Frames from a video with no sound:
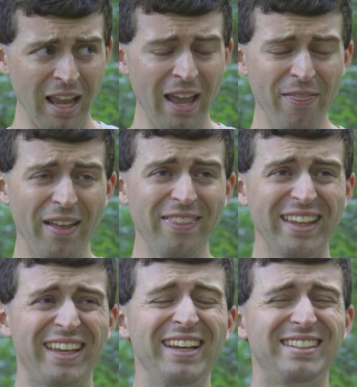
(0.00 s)
and then
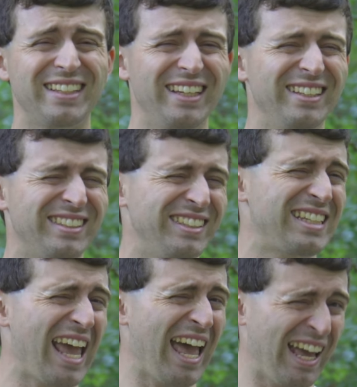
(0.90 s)
the heat
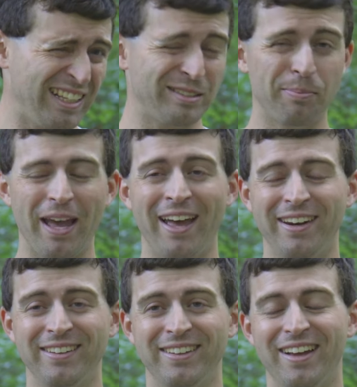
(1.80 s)
isn't as
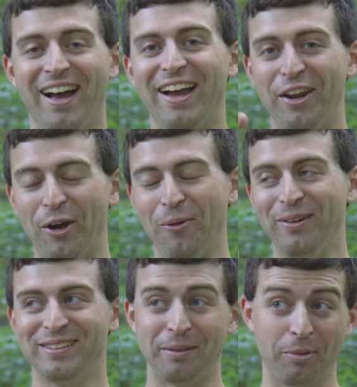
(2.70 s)
bad i know
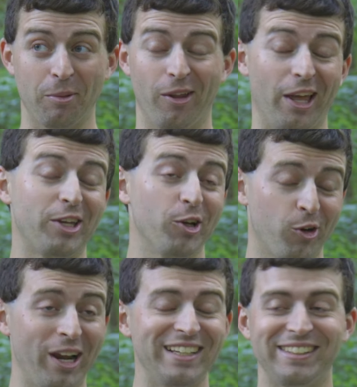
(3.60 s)
some people are like you're
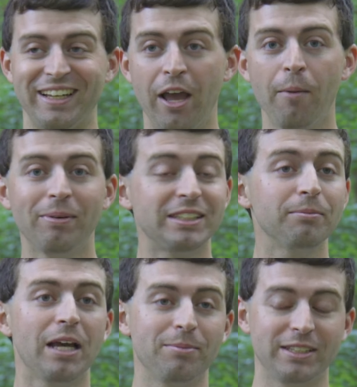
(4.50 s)
crazy but
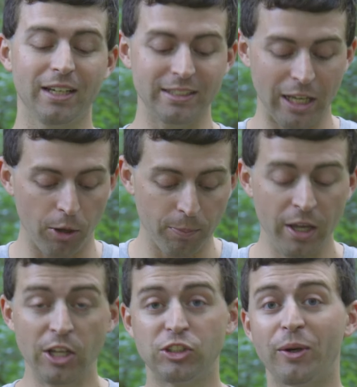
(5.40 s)
sometimes it does help
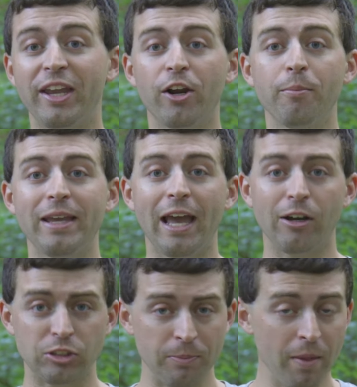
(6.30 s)
so hear me
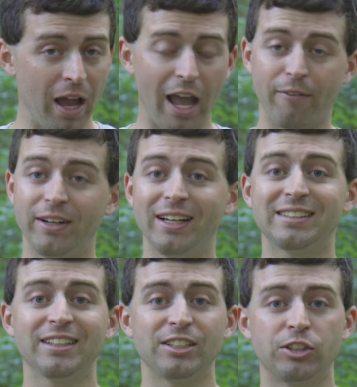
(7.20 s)
out i have a
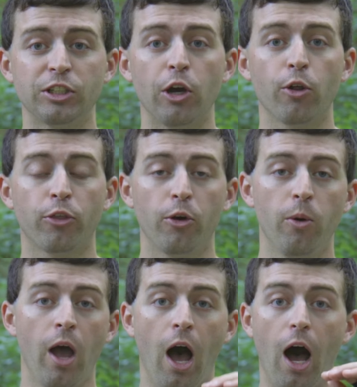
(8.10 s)
nice list to go
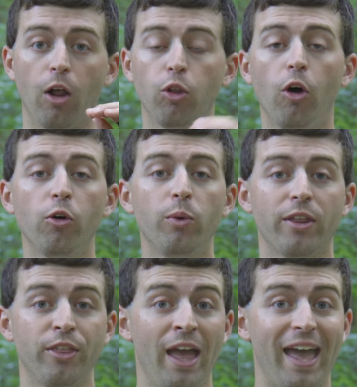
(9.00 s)
through along
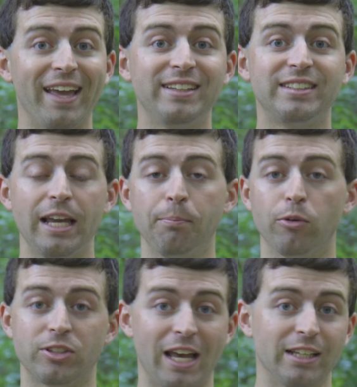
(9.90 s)
with
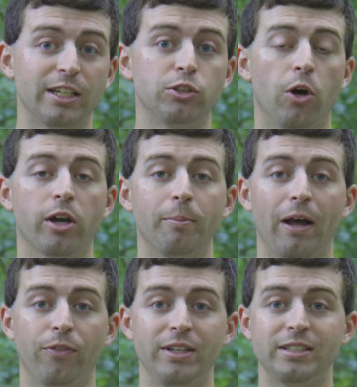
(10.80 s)
examples as i talk
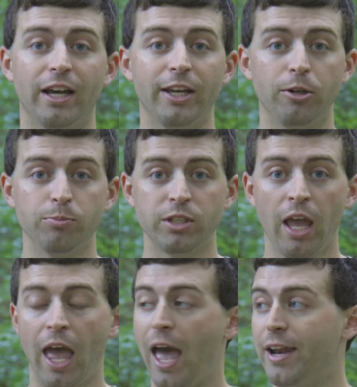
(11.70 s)
about these items
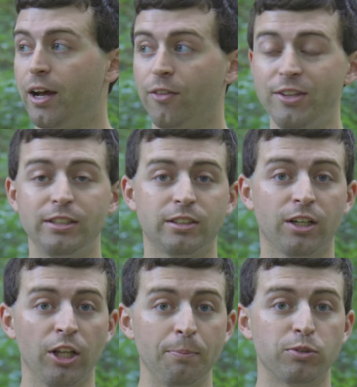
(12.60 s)
and uh, these
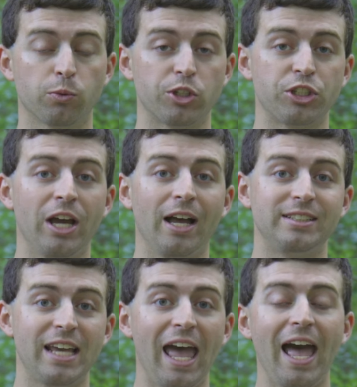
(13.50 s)
clips were
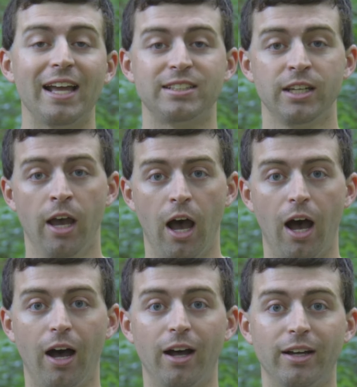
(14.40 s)
shot at
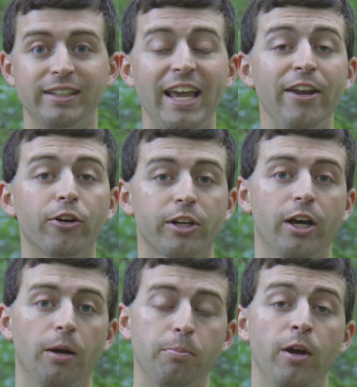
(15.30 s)
uh, gator
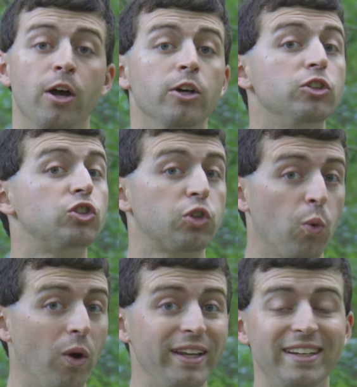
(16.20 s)
cup
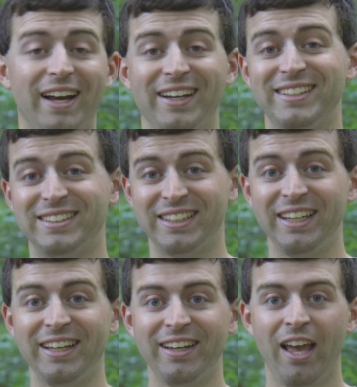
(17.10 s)

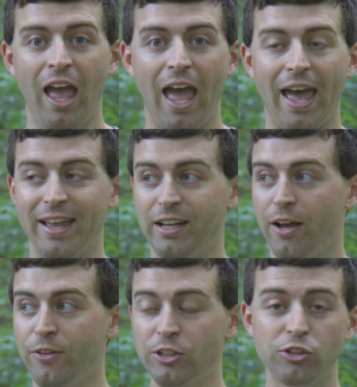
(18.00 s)
2019. And
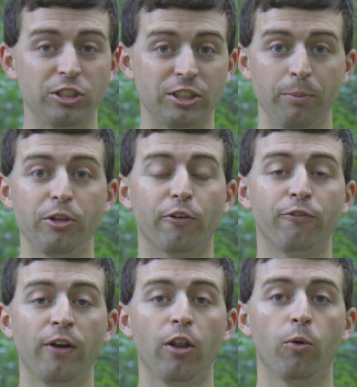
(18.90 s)
uh, these are just some of your
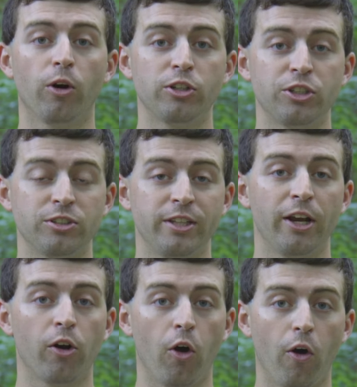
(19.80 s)
fellow archers
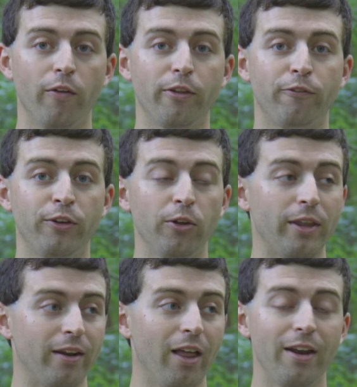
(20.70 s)
there on the
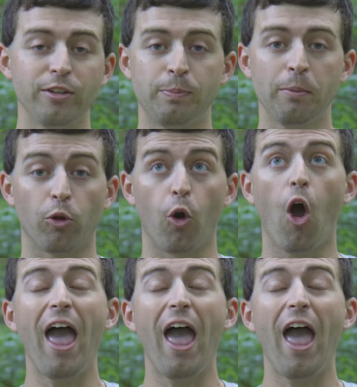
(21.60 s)
field. And a lot of these people are